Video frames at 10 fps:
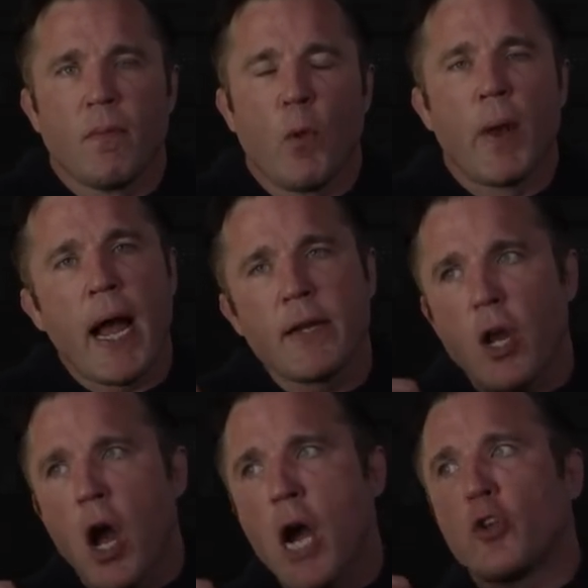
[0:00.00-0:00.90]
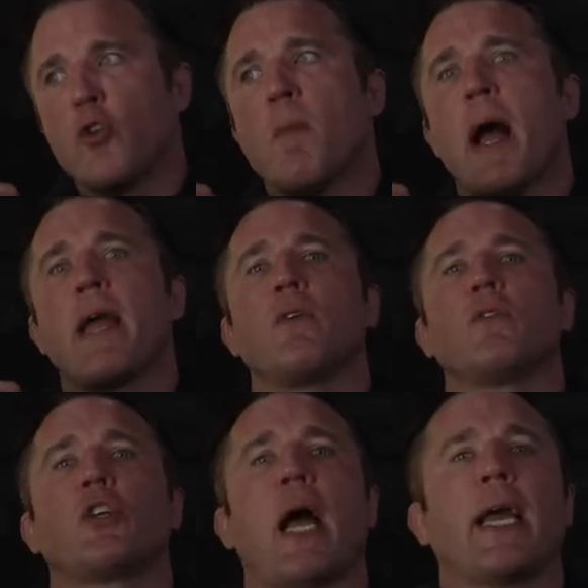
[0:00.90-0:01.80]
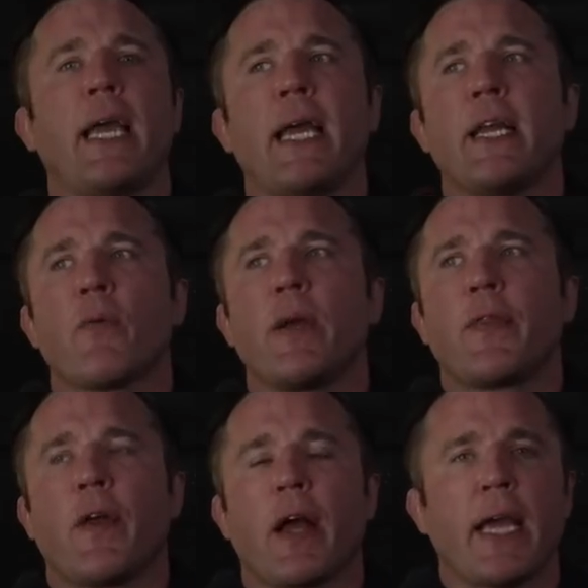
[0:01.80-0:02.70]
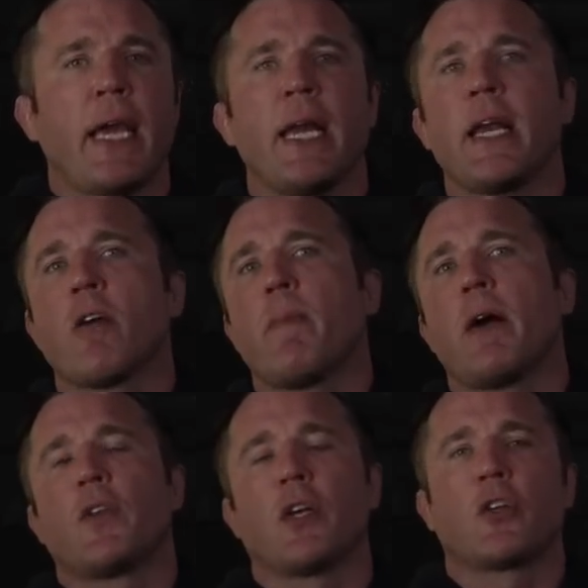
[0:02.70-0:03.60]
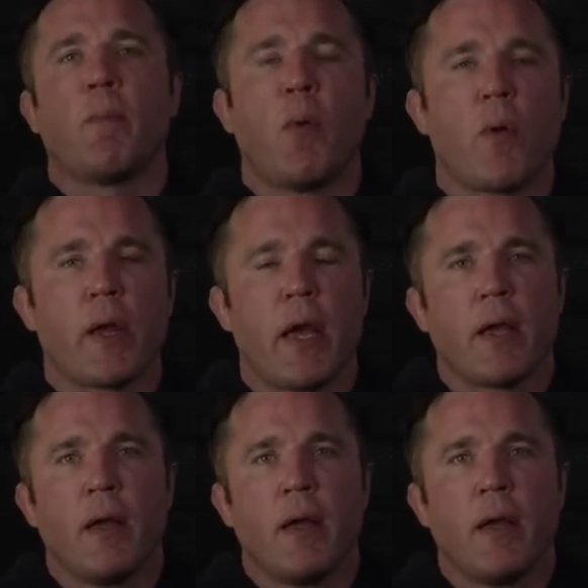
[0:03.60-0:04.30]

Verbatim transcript: When I talk to Michael, I can't hear anything. I can't hear about Dustin Poirier.